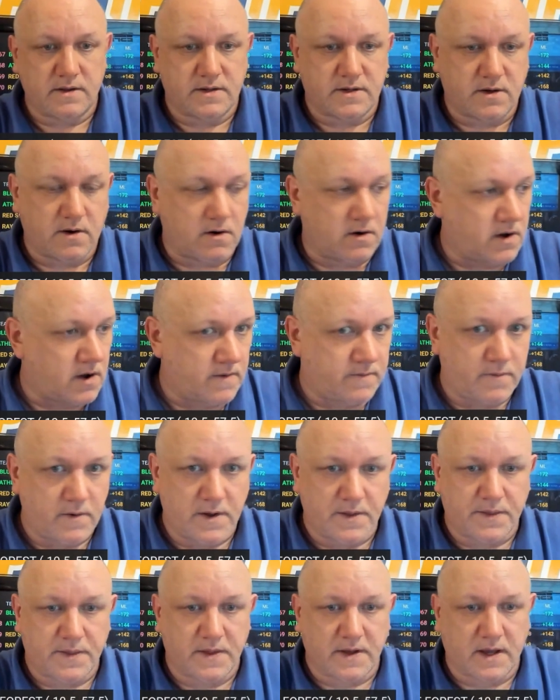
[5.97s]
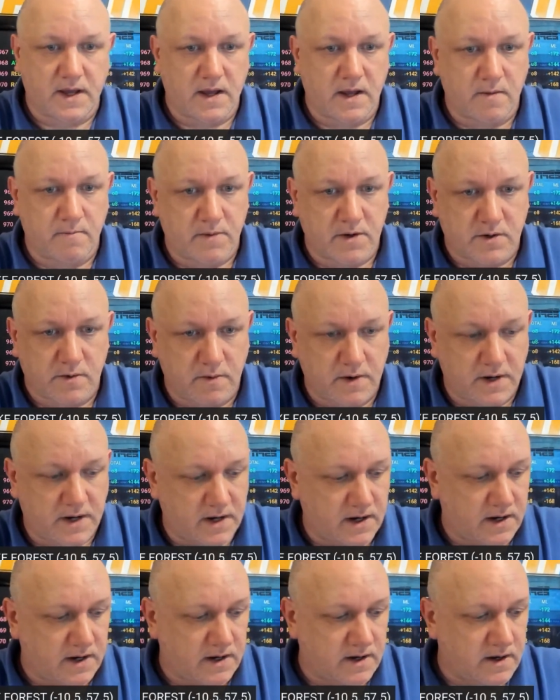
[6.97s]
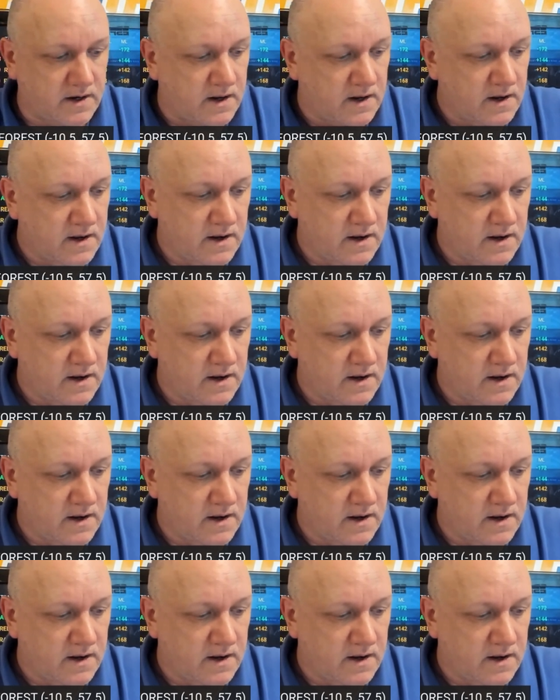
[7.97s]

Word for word: start off with the game between